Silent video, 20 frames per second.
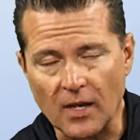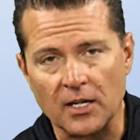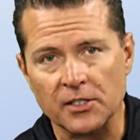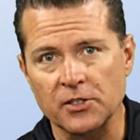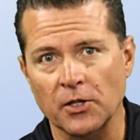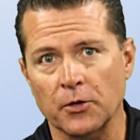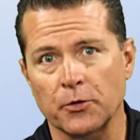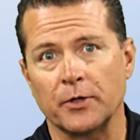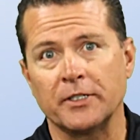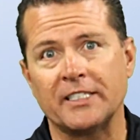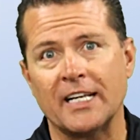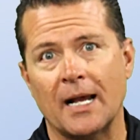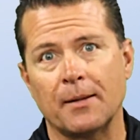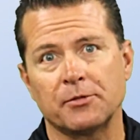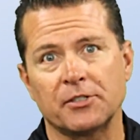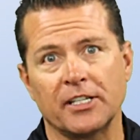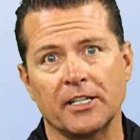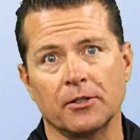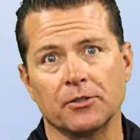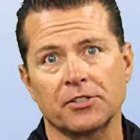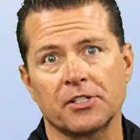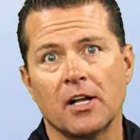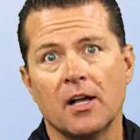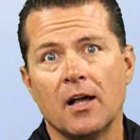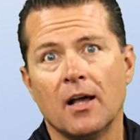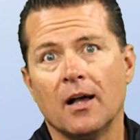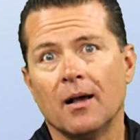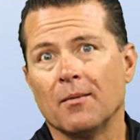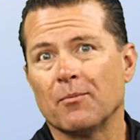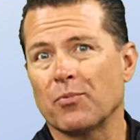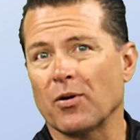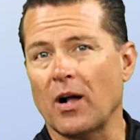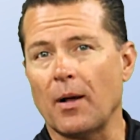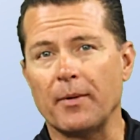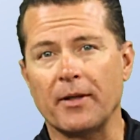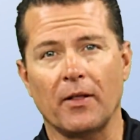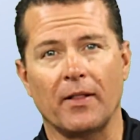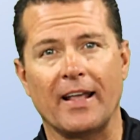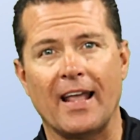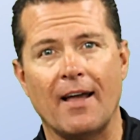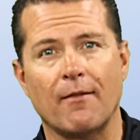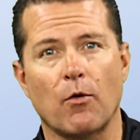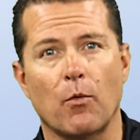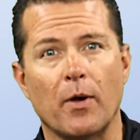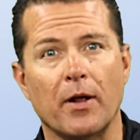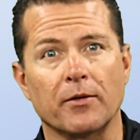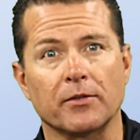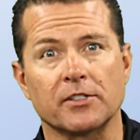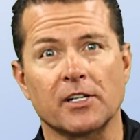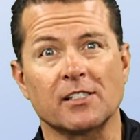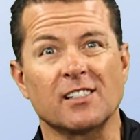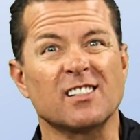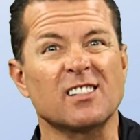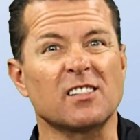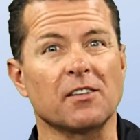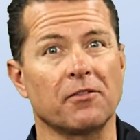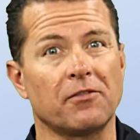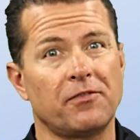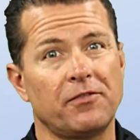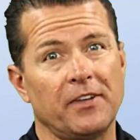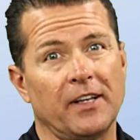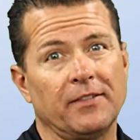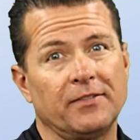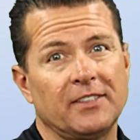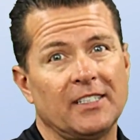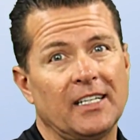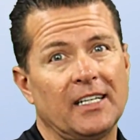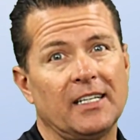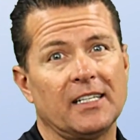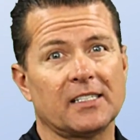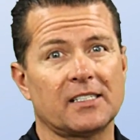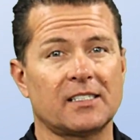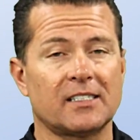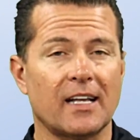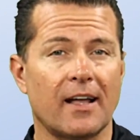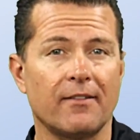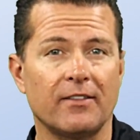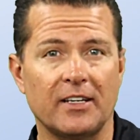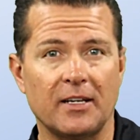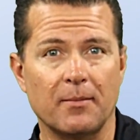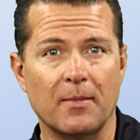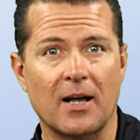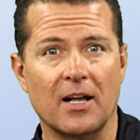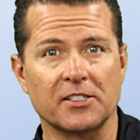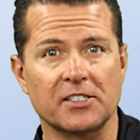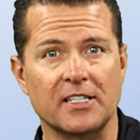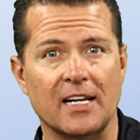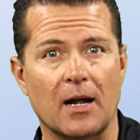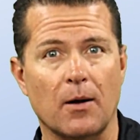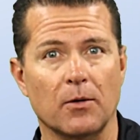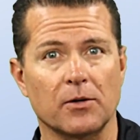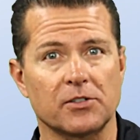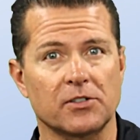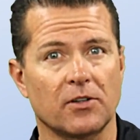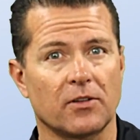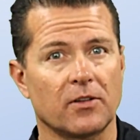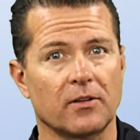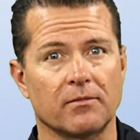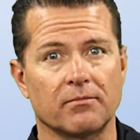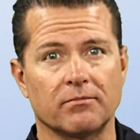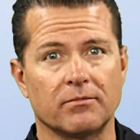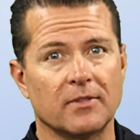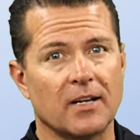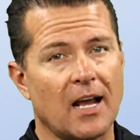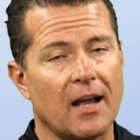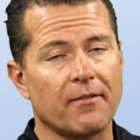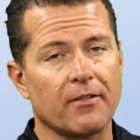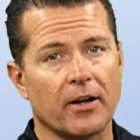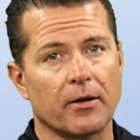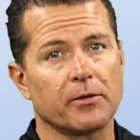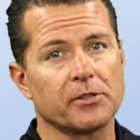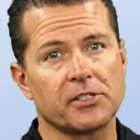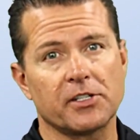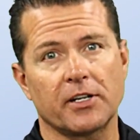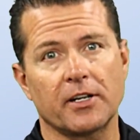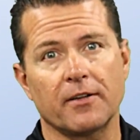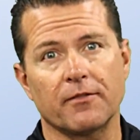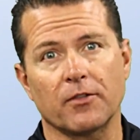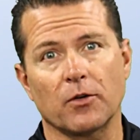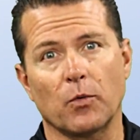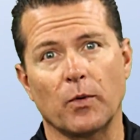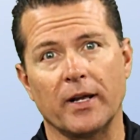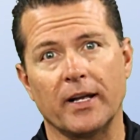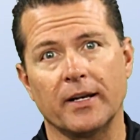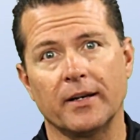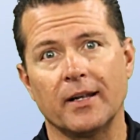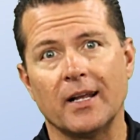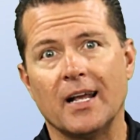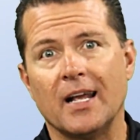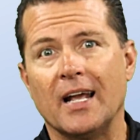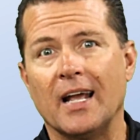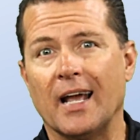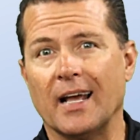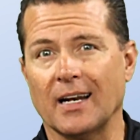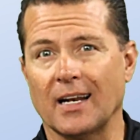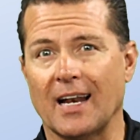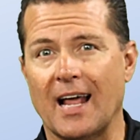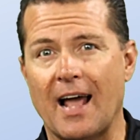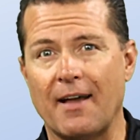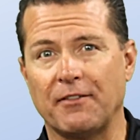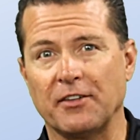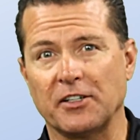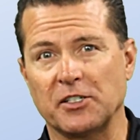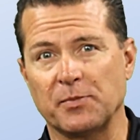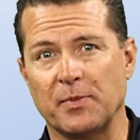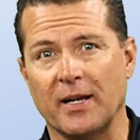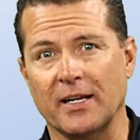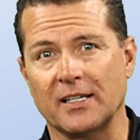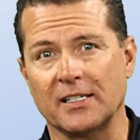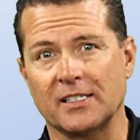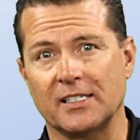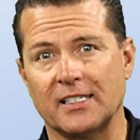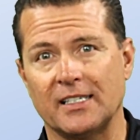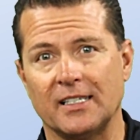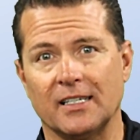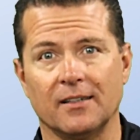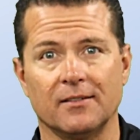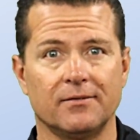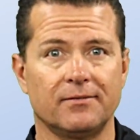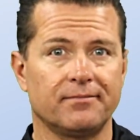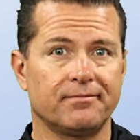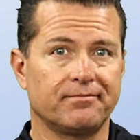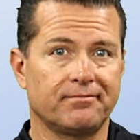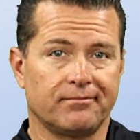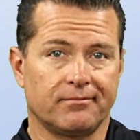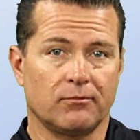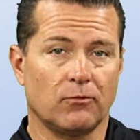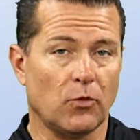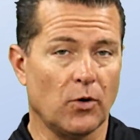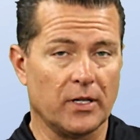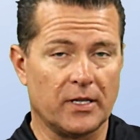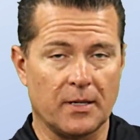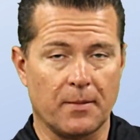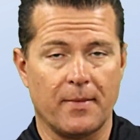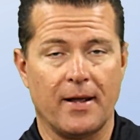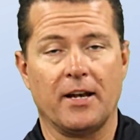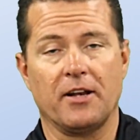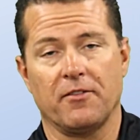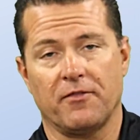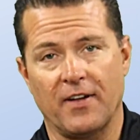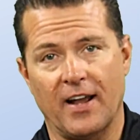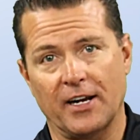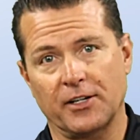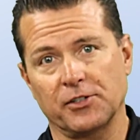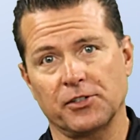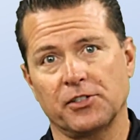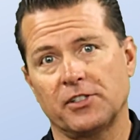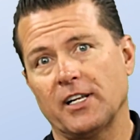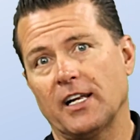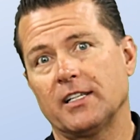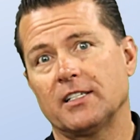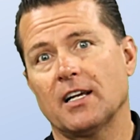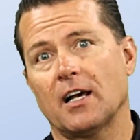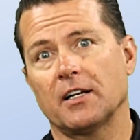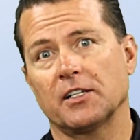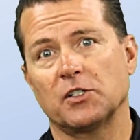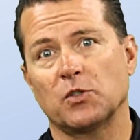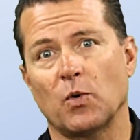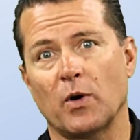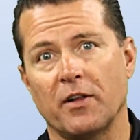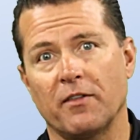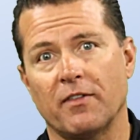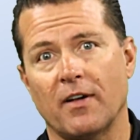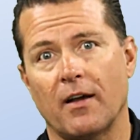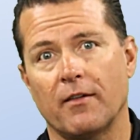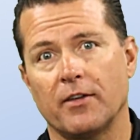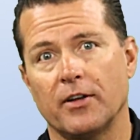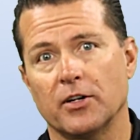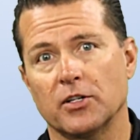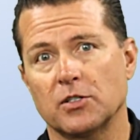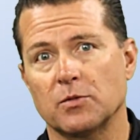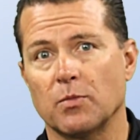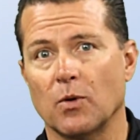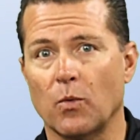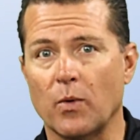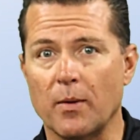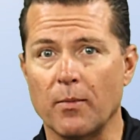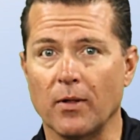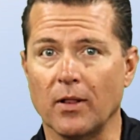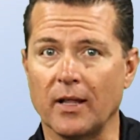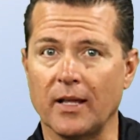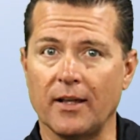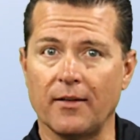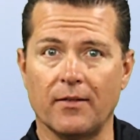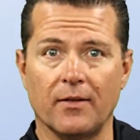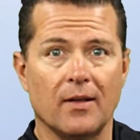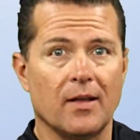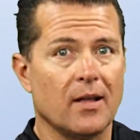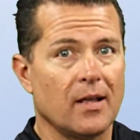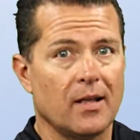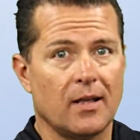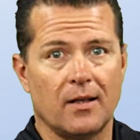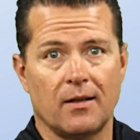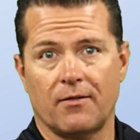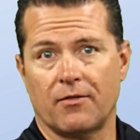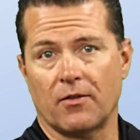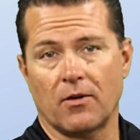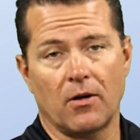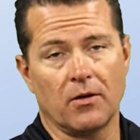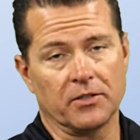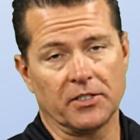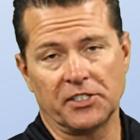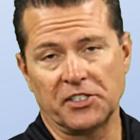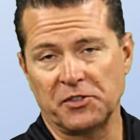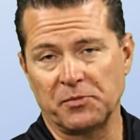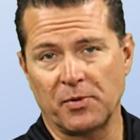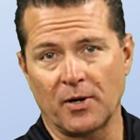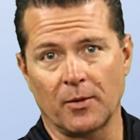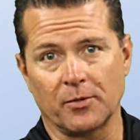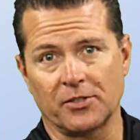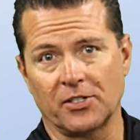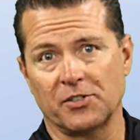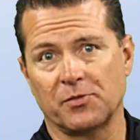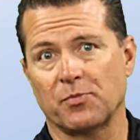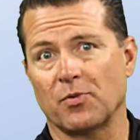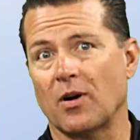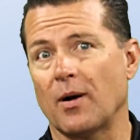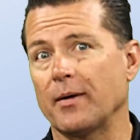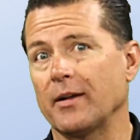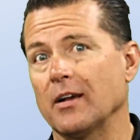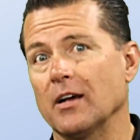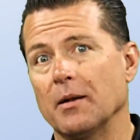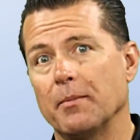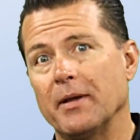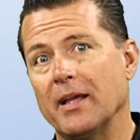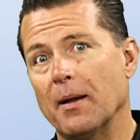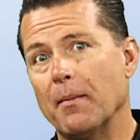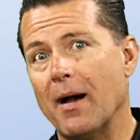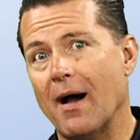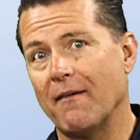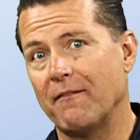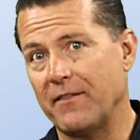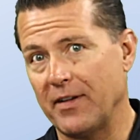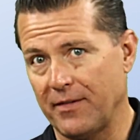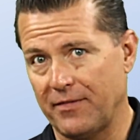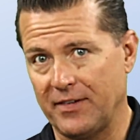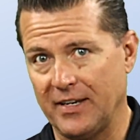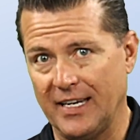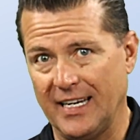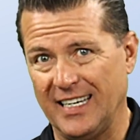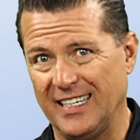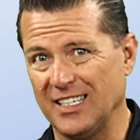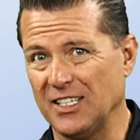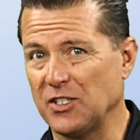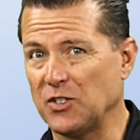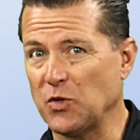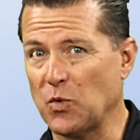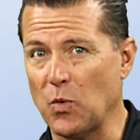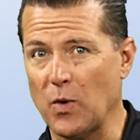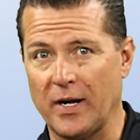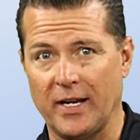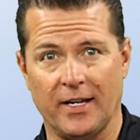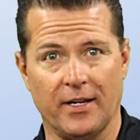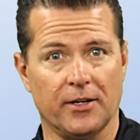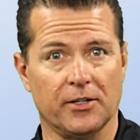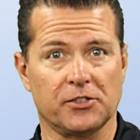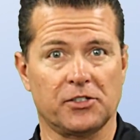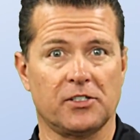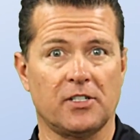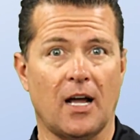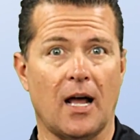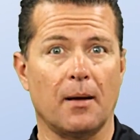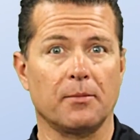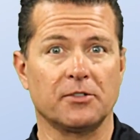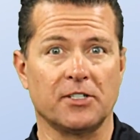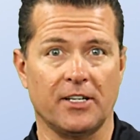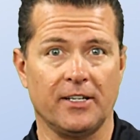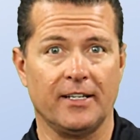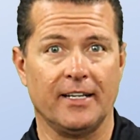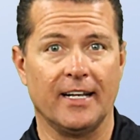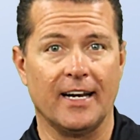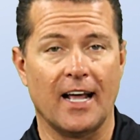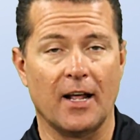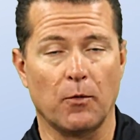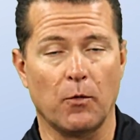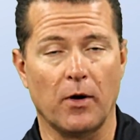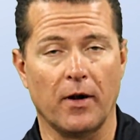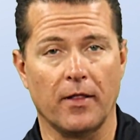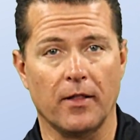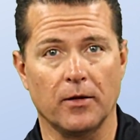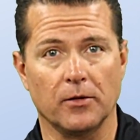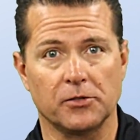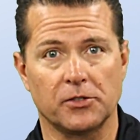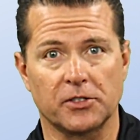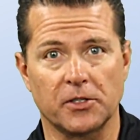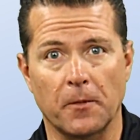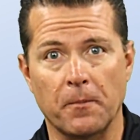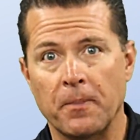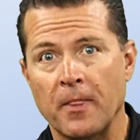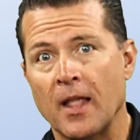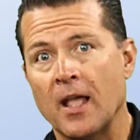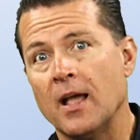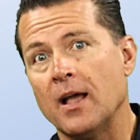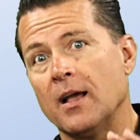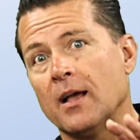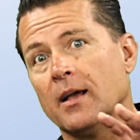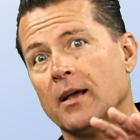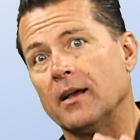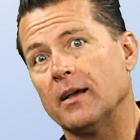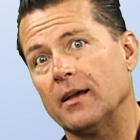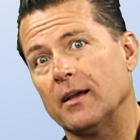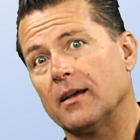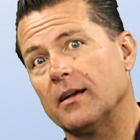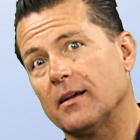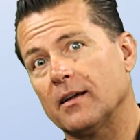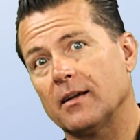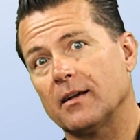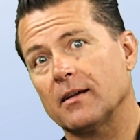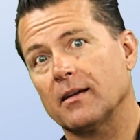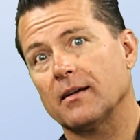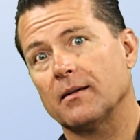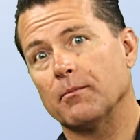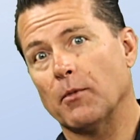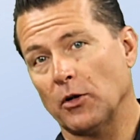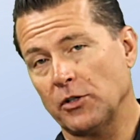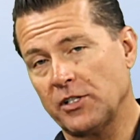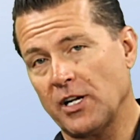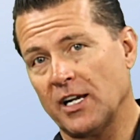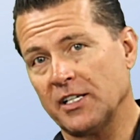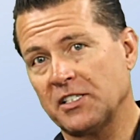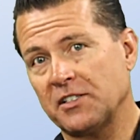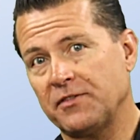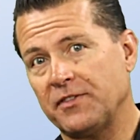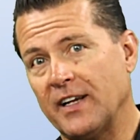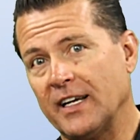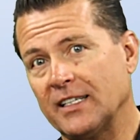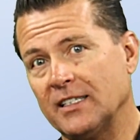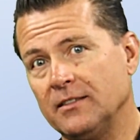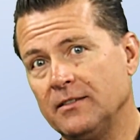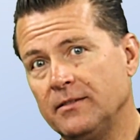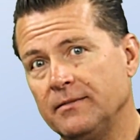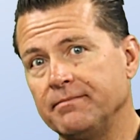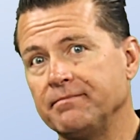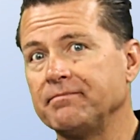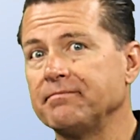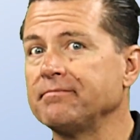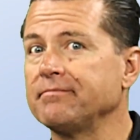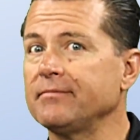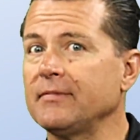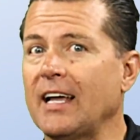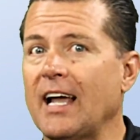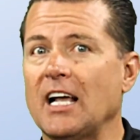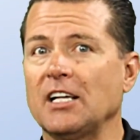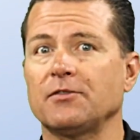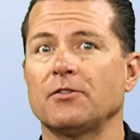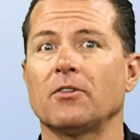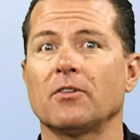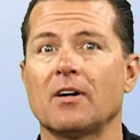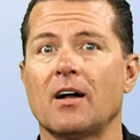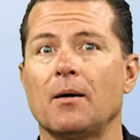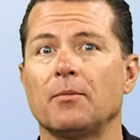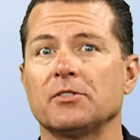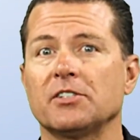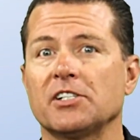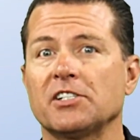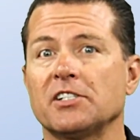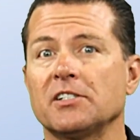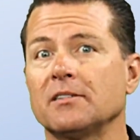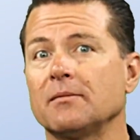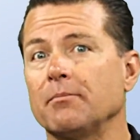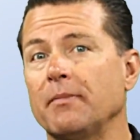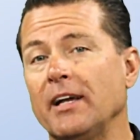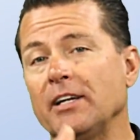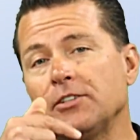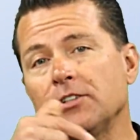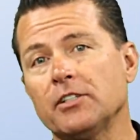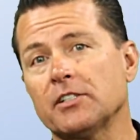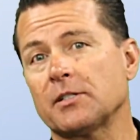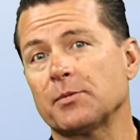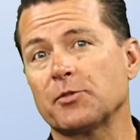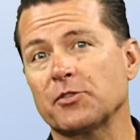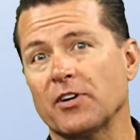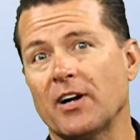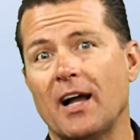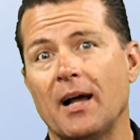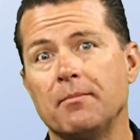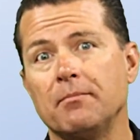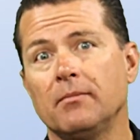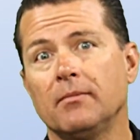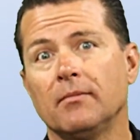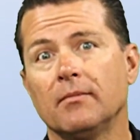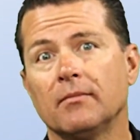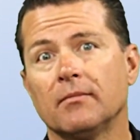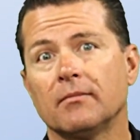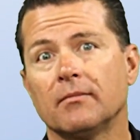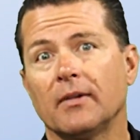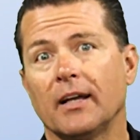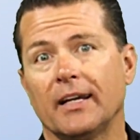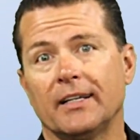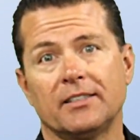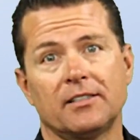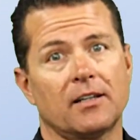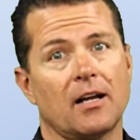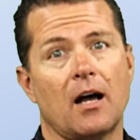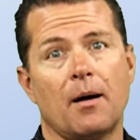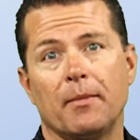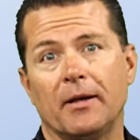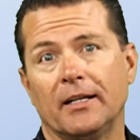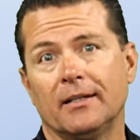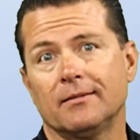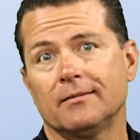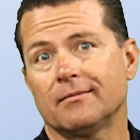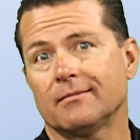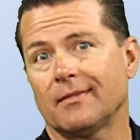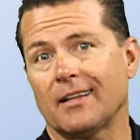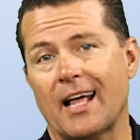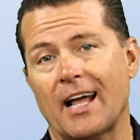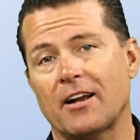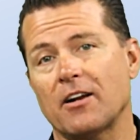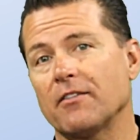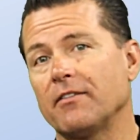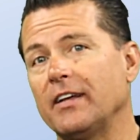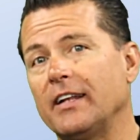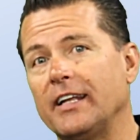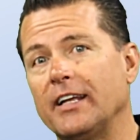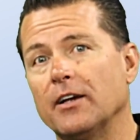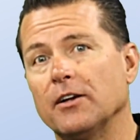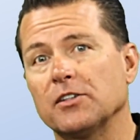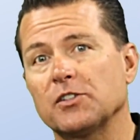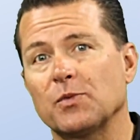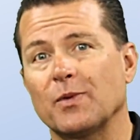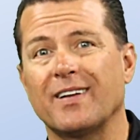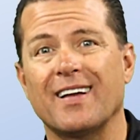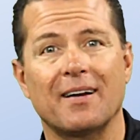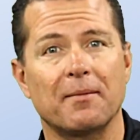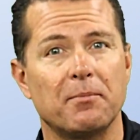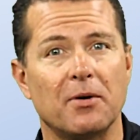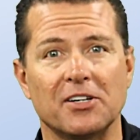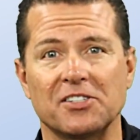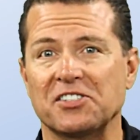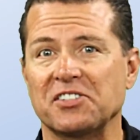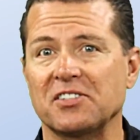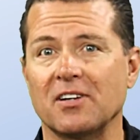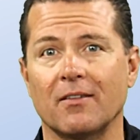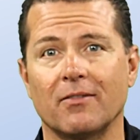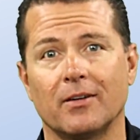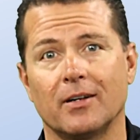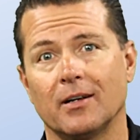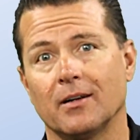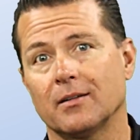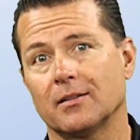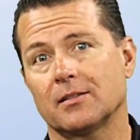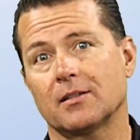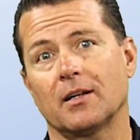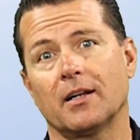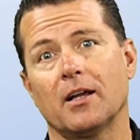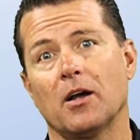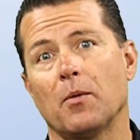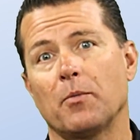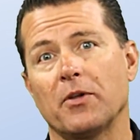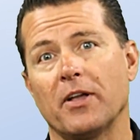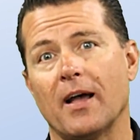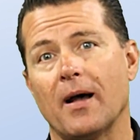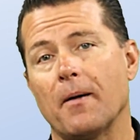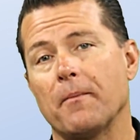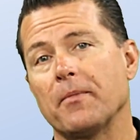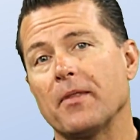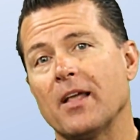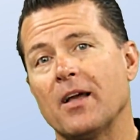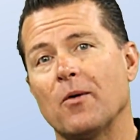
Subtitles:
So 3-tab shingles probably only have a wind resistance of 50 to 70 miles an hour, so they're not very resilient for wind, and a life expectancy of what the manufacturer states out is 25 years, but we believe for all intents and purposes probably going to be about 15 to 20 years tops that you get out of one of those. So most cost effective, asphalt composition. Make sure you subscribe and comment, like our videos. We got a bunch of stuff in here that's going to help you out.